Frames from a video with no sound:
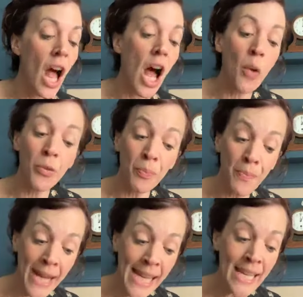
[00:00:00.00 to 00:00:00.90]
"I was
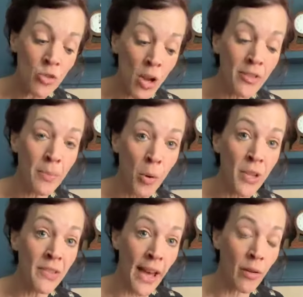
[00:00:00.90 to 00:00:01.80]
merely trying to
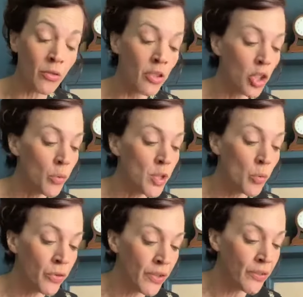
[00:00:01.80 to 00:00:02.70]
point out to you and your
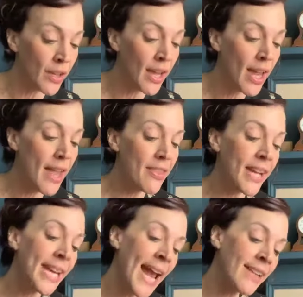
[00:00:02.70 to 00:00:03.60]
sister that
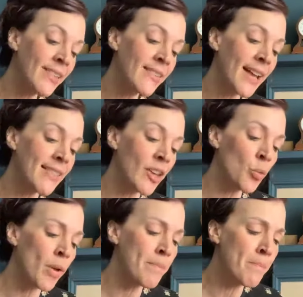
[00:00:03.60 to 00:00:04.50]
in cases like this,
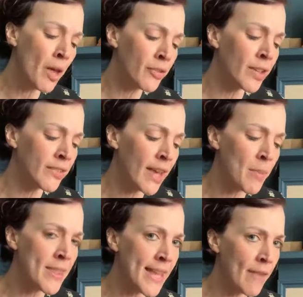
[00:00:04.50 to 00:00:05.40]
one must
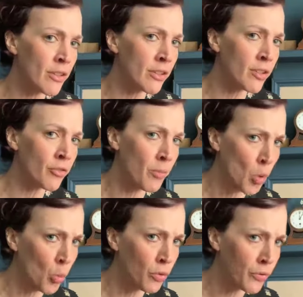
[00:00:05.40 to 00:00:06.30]
examine the evidence from
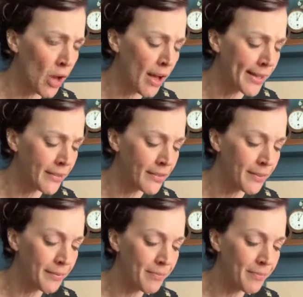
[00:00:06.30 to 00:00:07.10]
all sides."